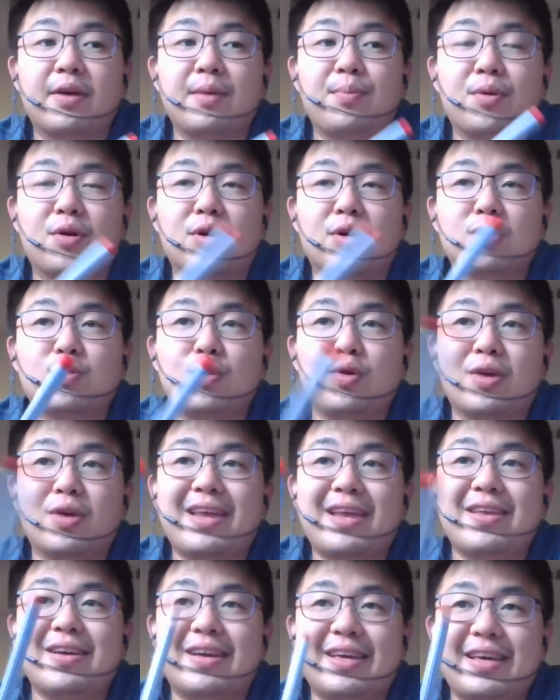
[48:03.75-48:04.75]
Because when you get
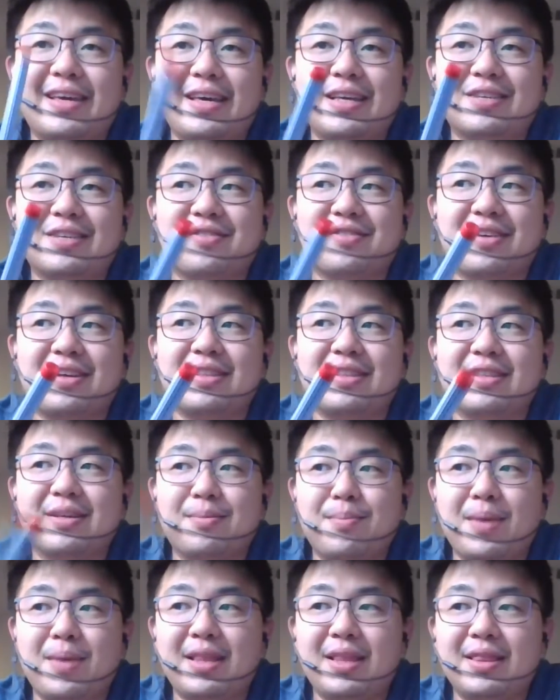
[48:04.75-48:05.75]
your keys, right, the
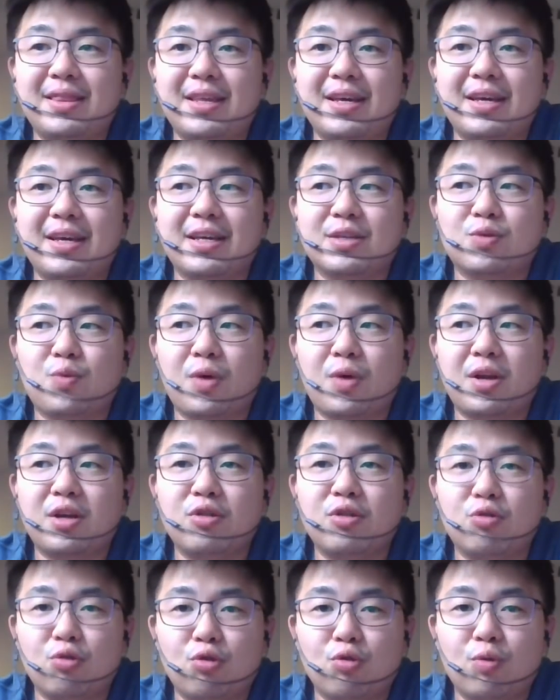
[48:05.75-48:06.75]
main thing is whether
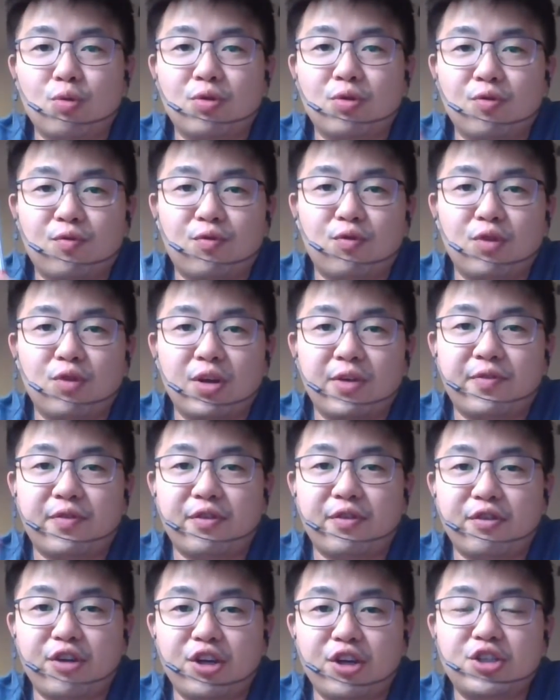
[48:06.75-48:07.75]
do you want to fully
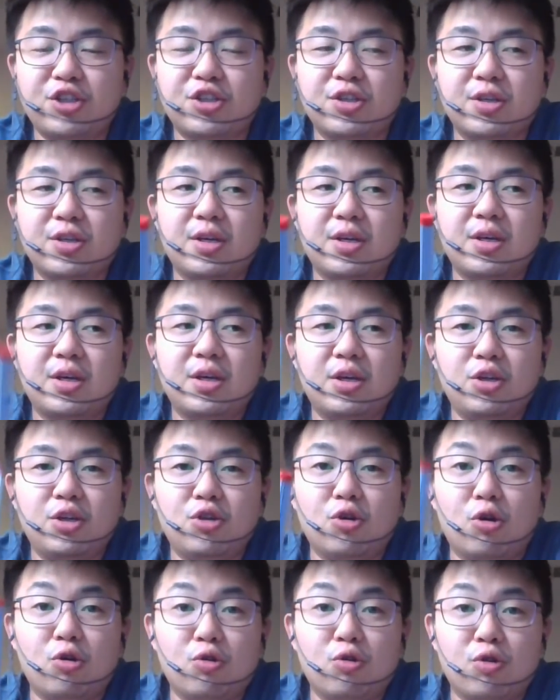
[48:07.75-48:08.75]
furnish
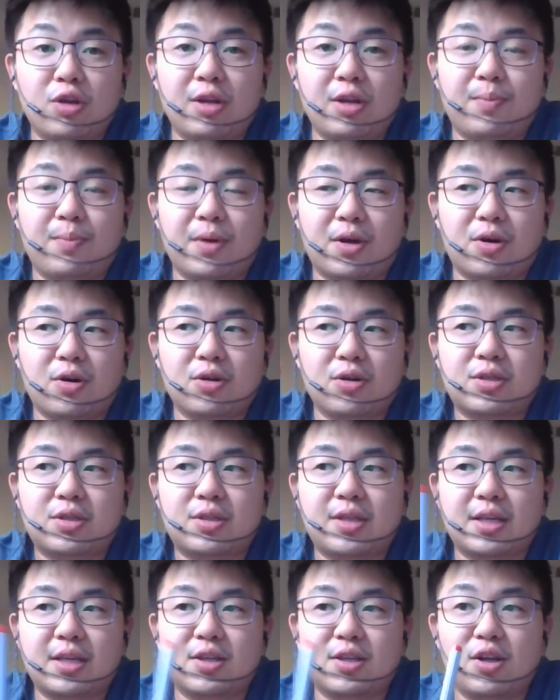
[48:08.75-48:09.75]
your unit, because
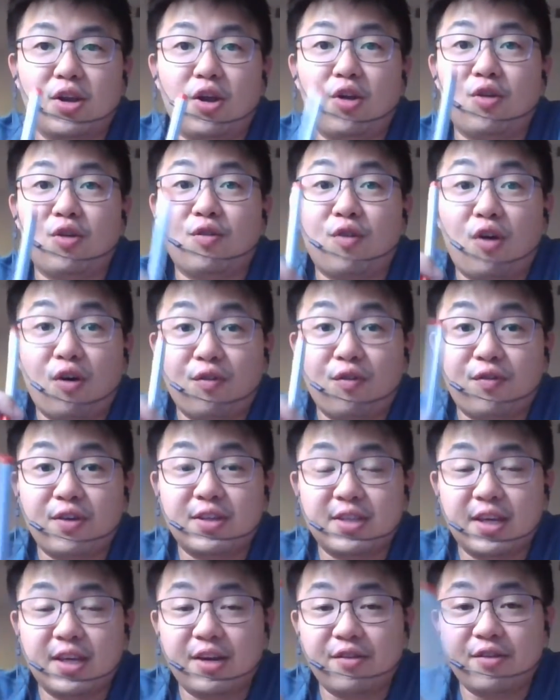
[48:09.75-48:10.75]
there's a lot of
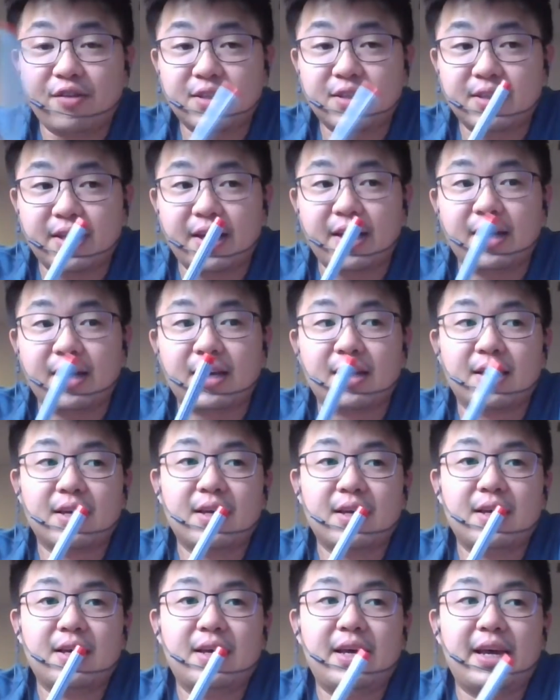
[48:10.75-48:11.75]
office areas there,
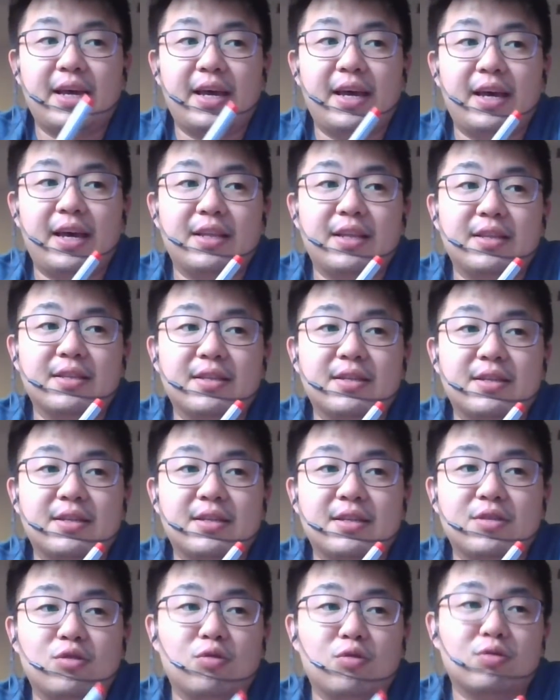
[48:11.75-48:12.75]
and
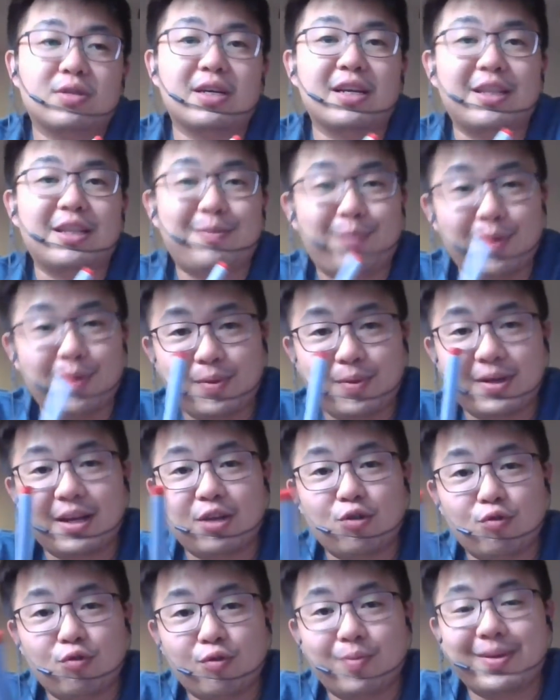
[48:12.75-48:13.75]
those are the people that
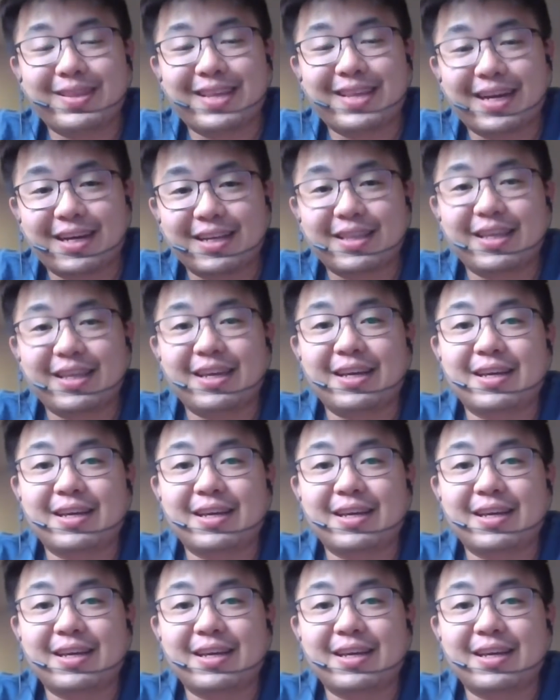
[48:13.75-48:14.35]
you will be targeting.